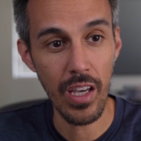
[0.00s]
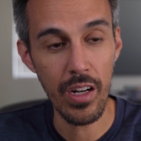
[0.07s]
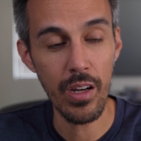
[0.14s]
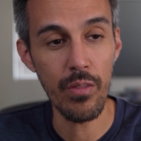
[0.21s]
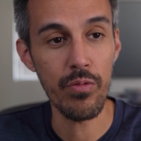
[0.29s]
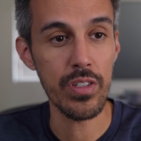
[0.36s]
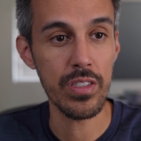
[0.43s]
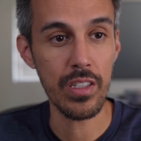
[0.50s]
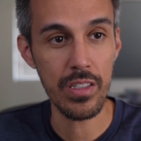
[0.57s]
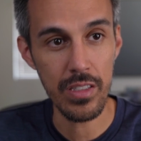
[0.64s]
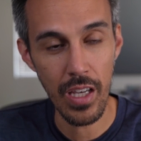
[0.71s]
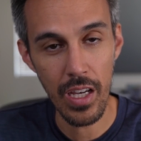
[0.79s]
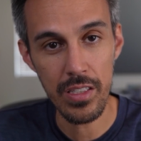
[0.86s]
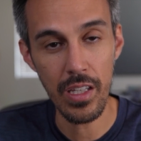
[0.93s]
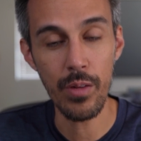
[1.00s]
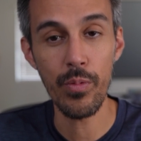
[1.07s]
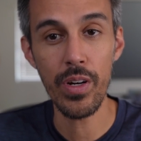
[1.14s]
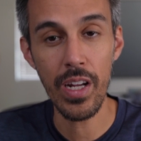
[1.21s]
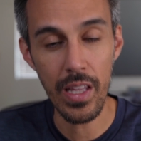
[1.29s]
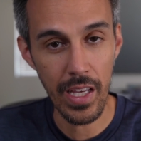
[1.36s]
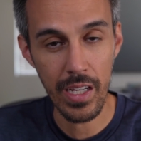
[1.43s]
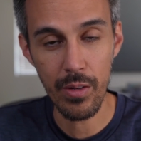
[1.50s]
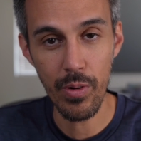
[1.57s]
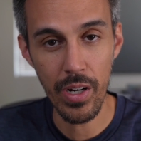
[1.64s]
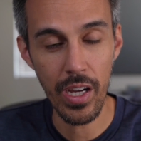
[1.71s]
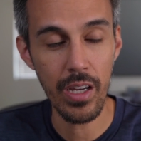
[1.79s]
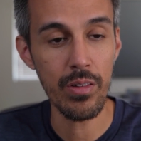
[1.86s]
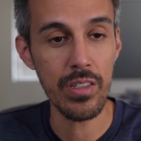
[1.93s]
up for success. And when what
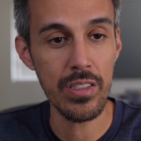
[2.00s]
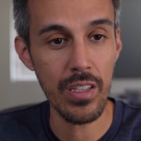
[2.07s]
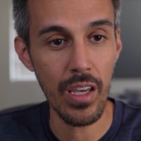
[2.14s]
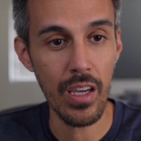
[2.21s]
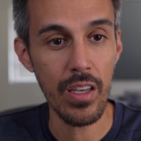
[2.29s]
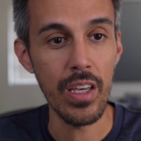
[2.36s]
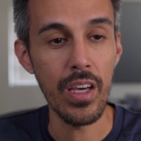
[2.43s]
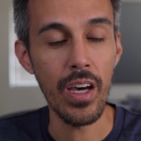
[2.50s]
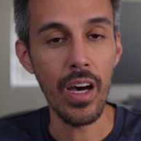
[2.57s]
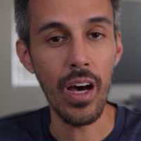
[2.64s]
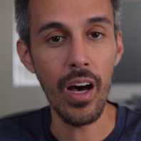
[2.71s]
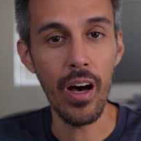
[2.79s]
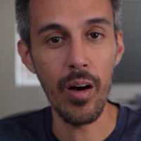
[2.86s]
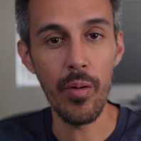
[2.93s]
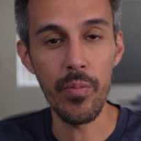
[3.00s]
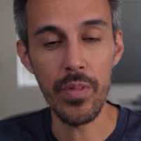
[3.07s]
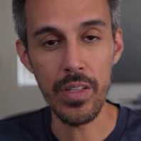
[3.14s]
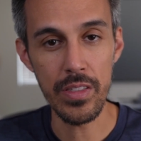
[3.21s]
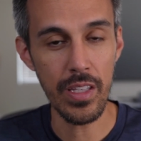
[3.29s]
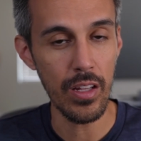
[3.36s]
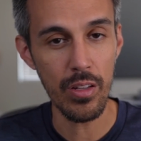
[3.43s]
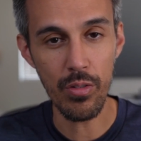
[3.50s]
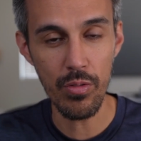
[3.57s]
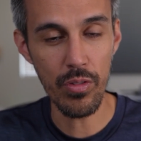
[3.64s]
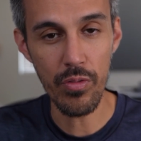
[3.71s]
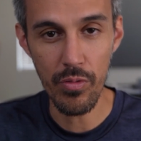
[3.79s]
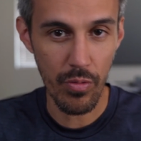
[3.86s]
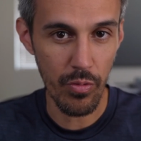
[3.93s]
I always say is that
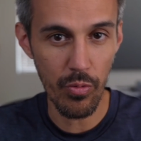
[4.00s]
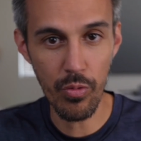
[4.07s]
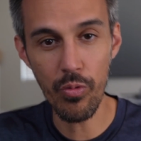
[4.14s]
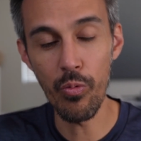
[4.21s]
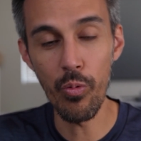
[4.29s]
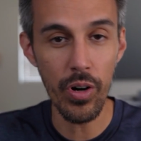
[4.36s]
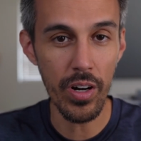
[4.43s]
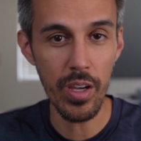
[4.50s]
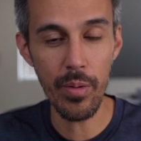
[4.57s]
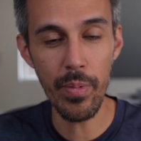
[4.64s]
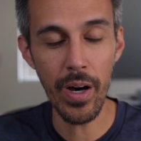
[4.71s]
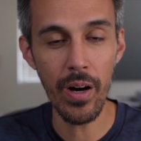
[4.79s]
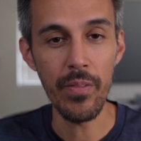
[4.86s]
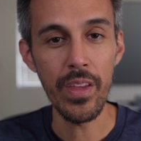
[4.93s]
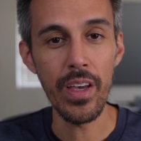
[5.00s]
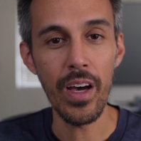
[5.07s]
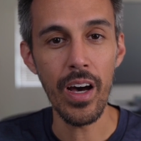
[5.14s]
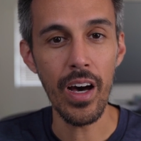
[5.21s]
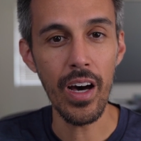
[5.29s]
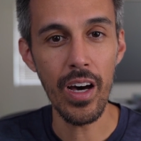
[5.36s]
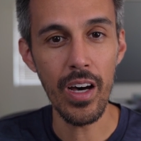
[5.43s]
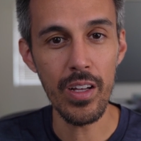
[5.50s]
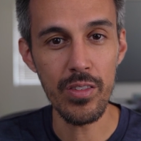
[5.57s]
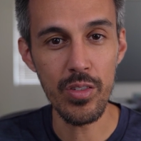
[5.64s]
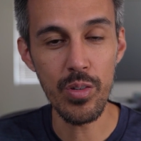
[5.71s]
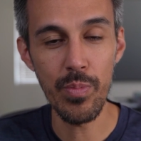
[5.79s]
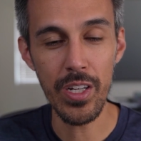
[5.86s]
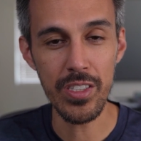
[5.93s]
don't worry about
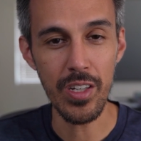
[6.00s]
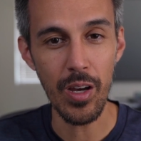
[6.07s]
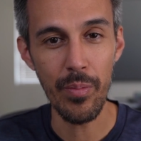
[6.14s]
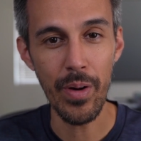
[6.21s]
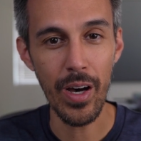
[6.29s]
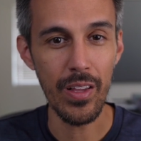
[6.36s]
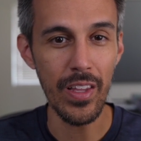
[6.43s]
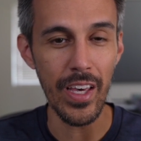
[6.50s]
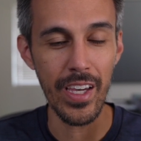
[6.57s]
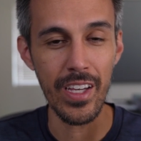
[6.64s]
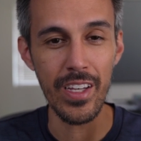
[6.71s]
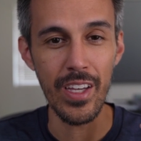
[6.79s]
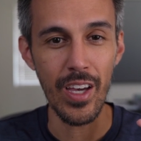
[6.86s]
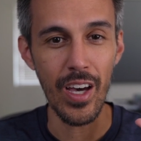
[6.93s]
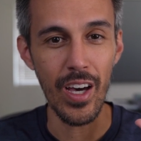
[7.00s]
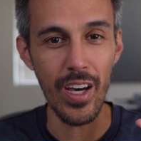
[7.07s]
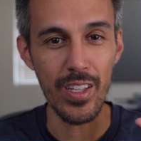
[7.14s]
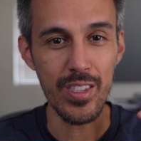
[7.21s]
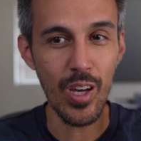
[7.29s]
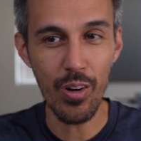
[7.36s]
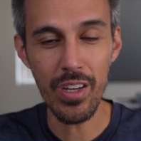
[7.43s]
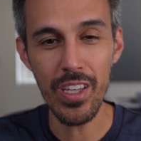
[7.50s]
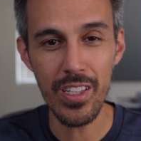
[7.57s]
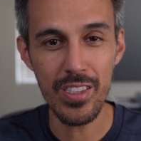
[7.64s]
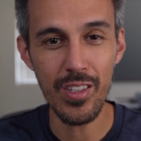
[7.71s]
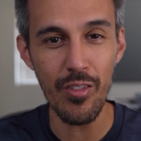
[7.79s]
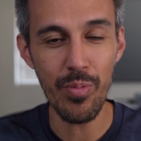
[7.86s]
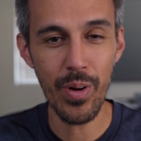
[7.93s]
too much about like tokens
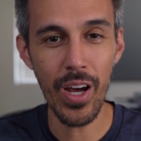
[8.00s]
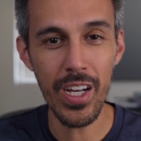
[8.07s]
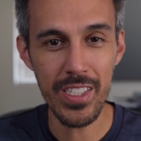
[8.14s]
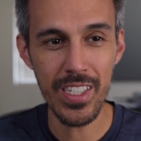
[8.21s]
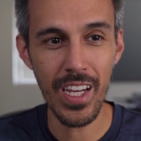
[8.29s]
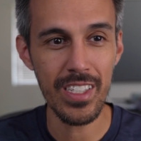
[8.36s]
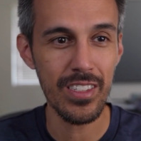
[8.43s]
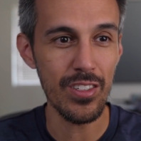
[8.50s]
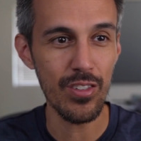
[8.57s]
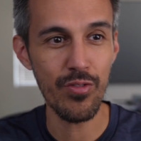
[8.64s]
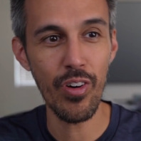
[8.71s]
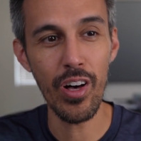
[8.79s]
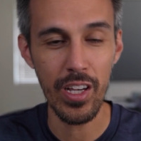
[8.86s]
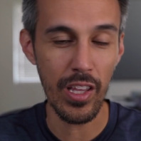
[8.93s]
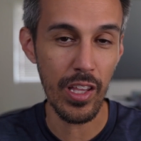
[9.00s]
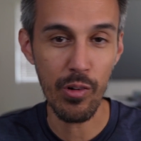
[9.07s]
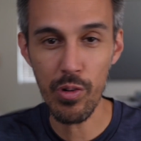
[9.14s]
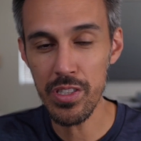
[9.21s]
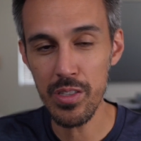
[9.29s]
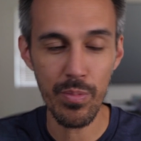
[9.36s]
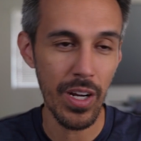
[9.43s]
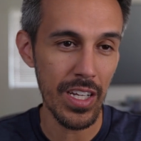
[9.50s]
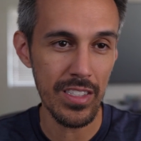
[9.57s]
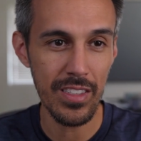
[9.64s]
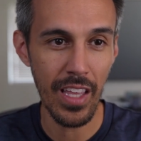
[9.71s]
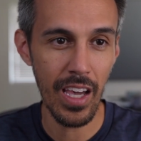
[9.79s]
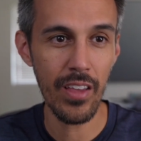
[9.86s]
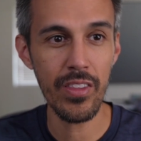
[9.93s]
of projects and just following like what's the price
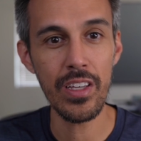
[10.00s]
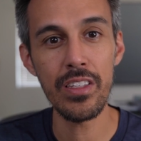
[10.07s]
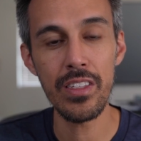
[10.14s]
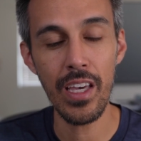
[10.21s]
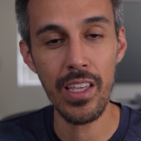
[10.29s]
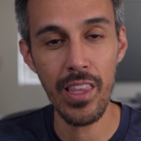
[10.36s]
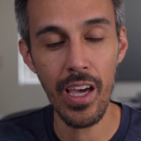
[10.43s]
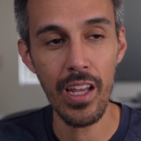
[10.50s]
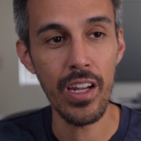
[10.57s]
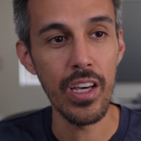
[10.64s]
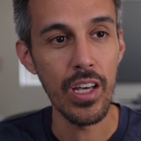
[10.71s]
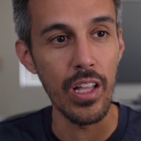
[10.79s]
now, things like that.